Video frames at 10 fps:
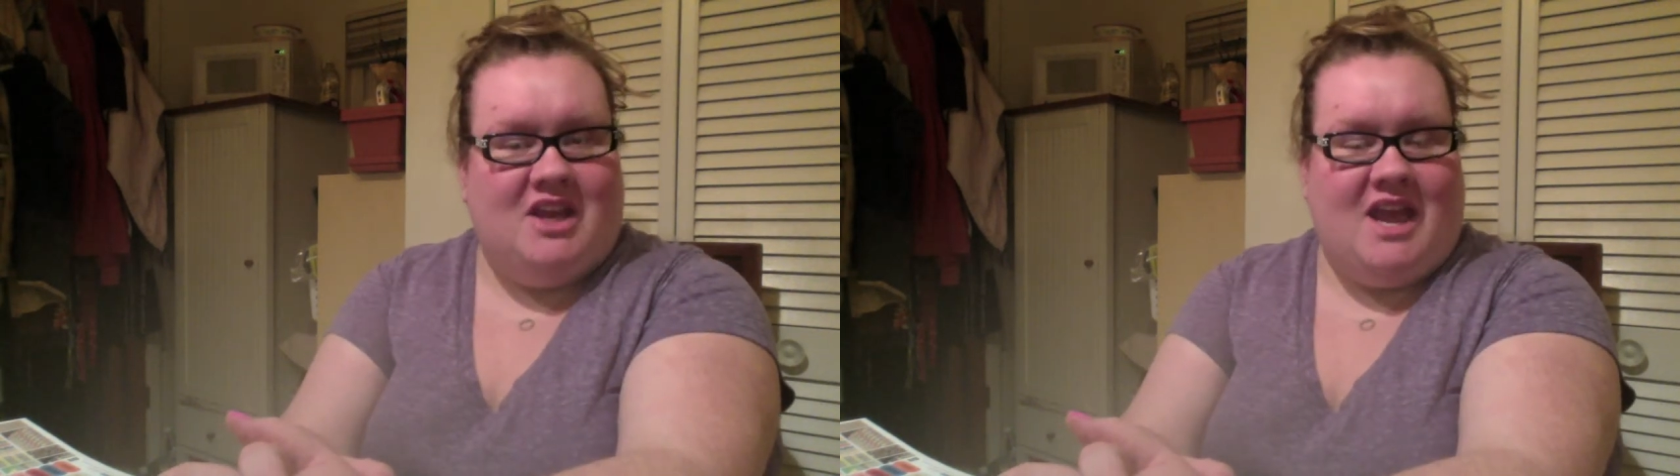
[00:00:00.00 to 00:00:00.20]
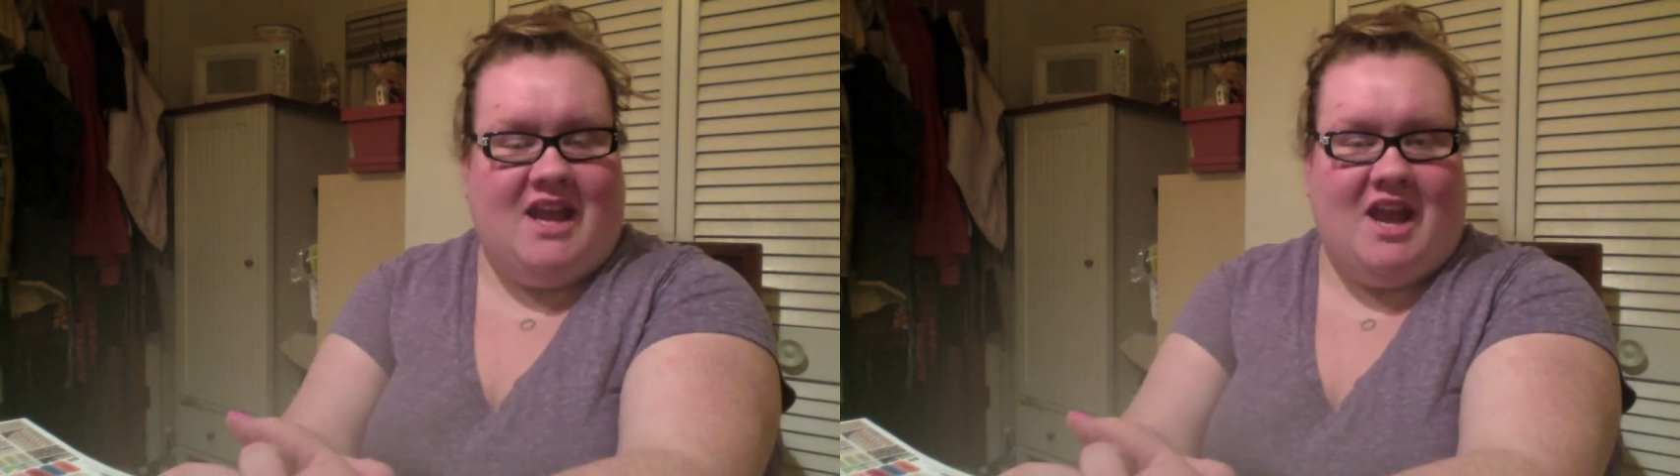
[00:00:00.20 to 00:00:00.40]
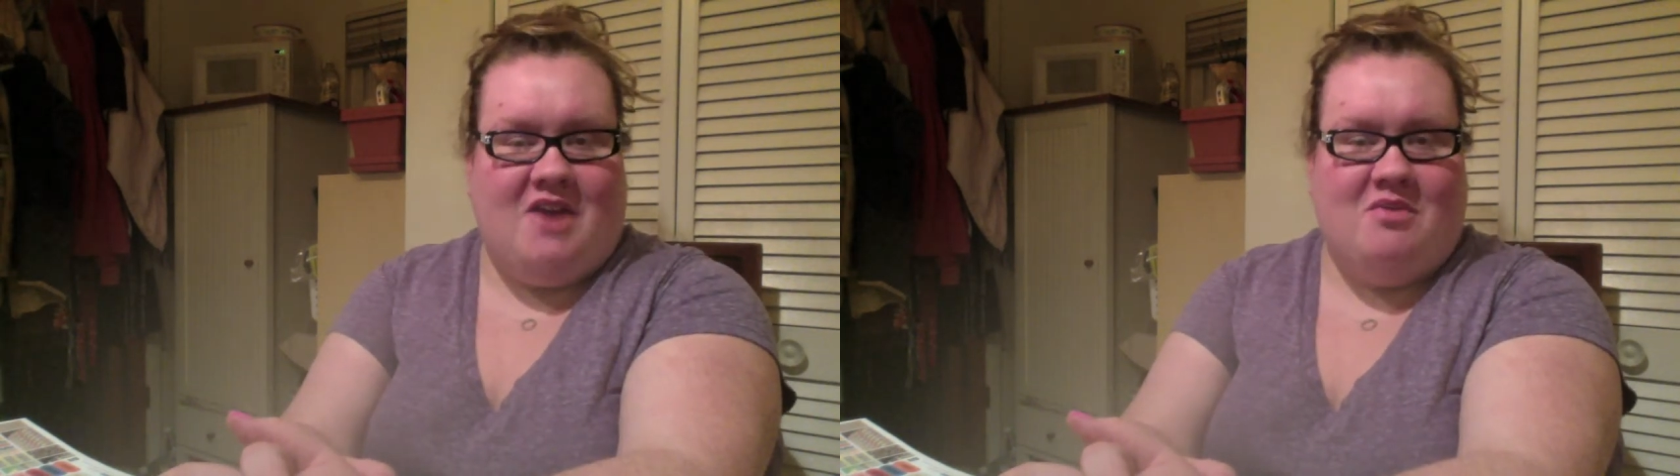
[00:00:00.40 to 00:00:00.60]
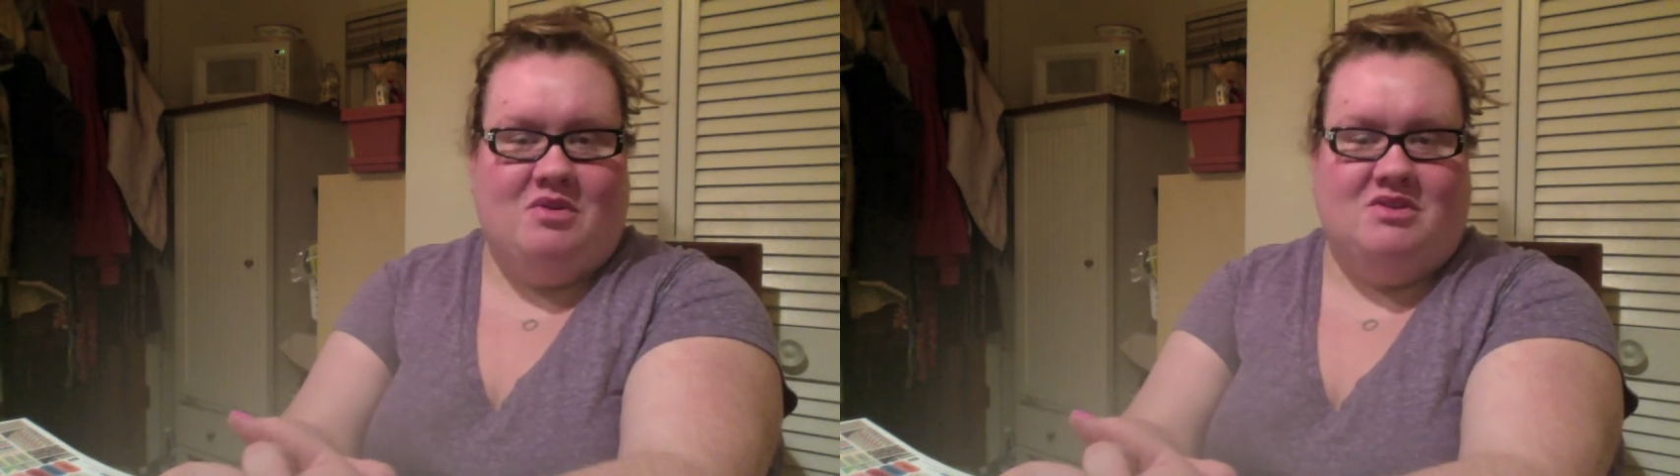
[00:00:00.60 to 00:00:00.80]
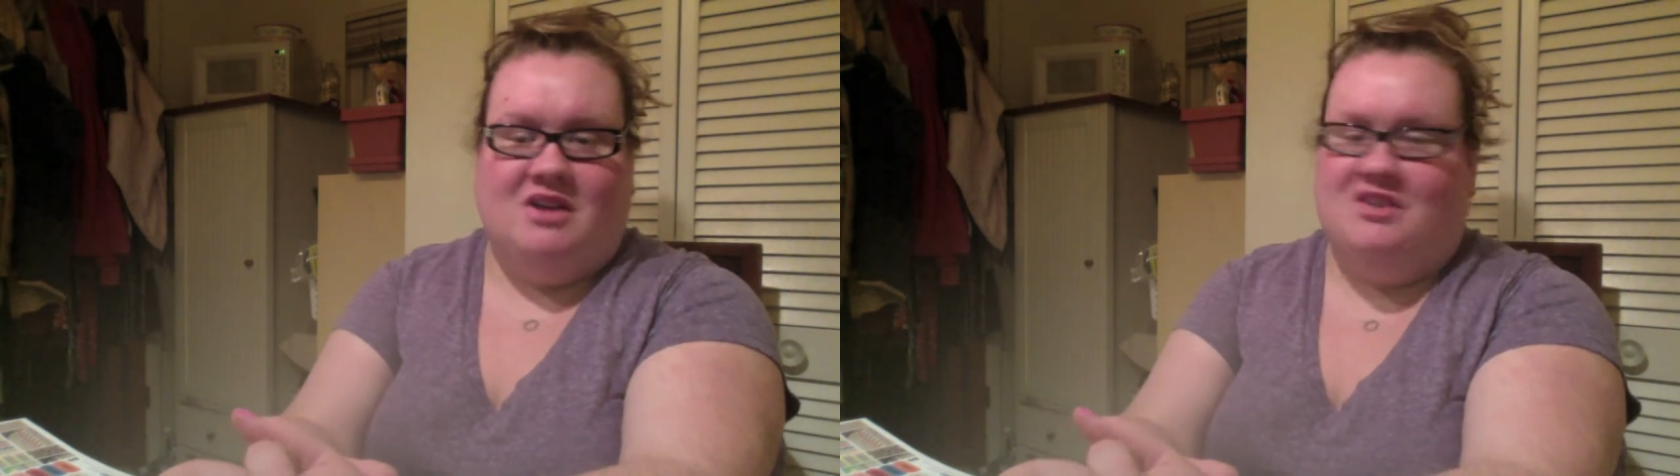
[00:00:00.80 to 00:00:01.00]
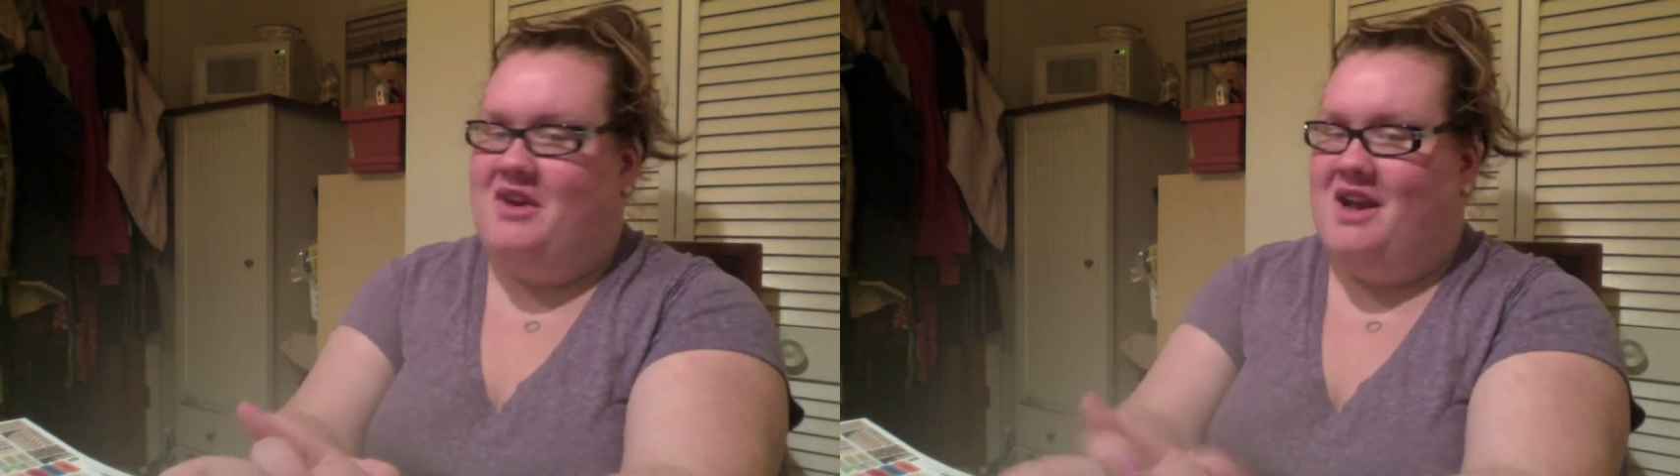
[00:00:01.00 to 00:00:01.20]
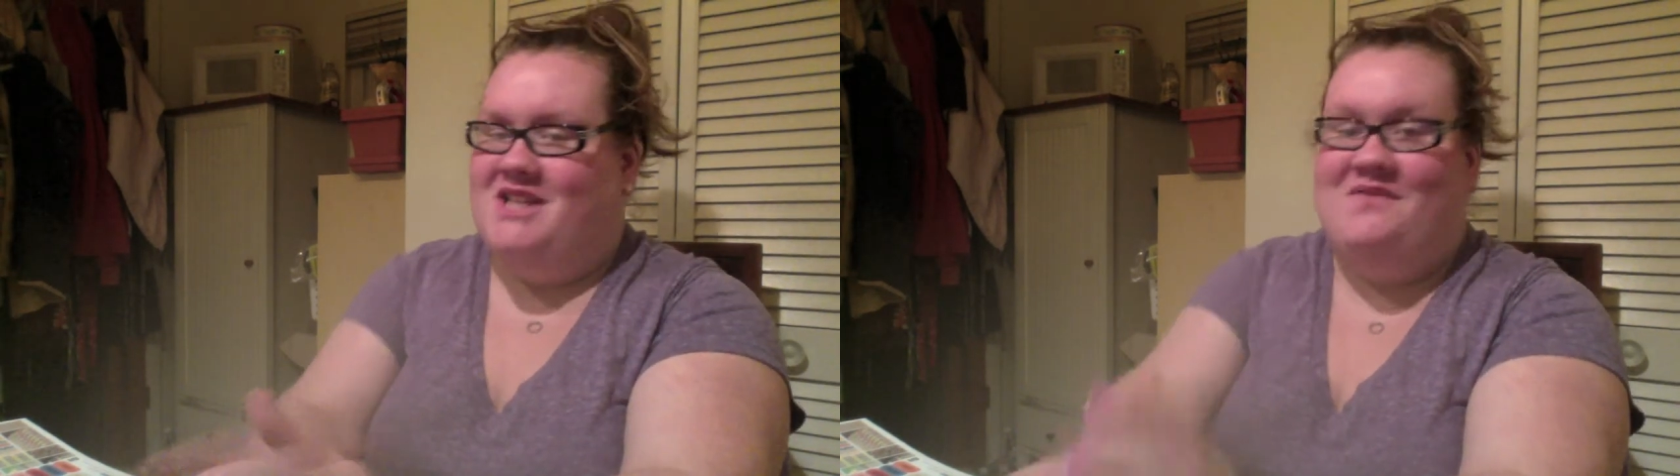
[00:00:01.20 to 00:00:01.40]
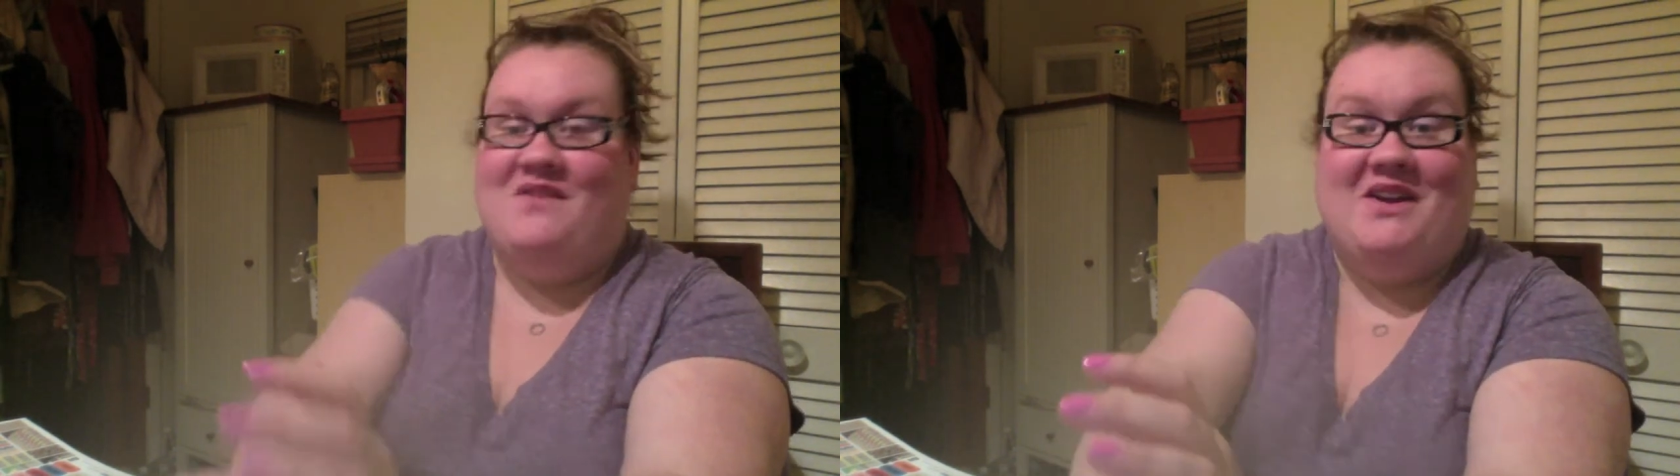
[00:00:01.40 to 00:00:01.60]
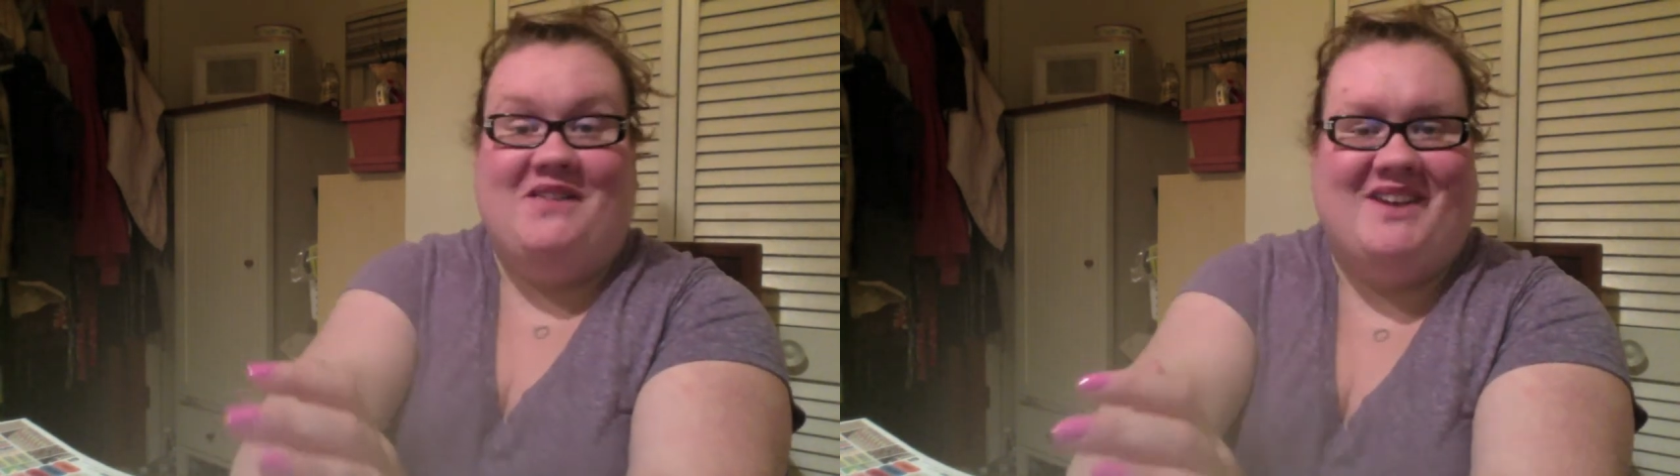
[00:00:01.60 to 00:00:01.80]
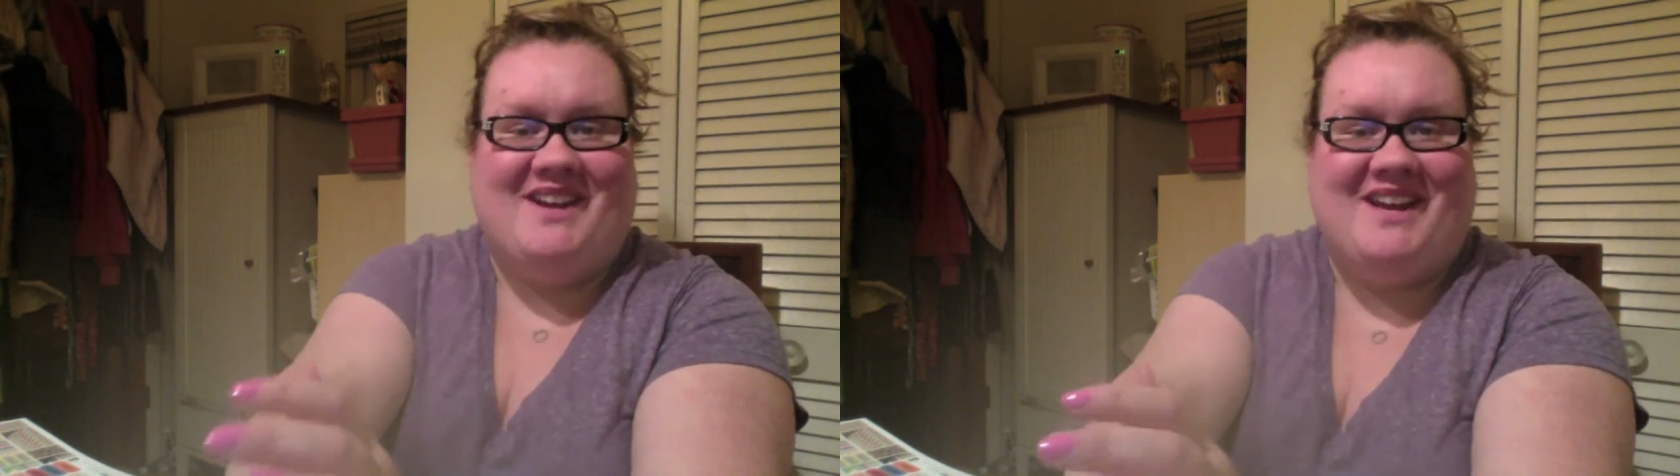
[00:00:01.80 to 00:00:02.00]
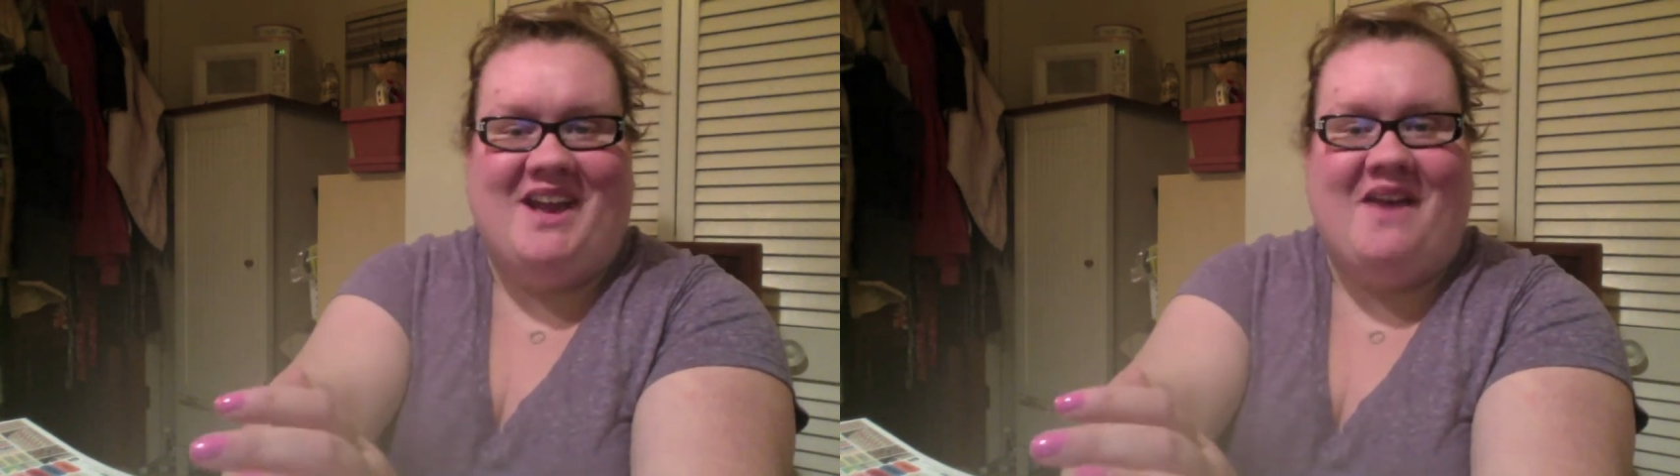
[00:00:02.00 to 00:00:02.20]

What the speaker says: and I will talk to you guys very, very,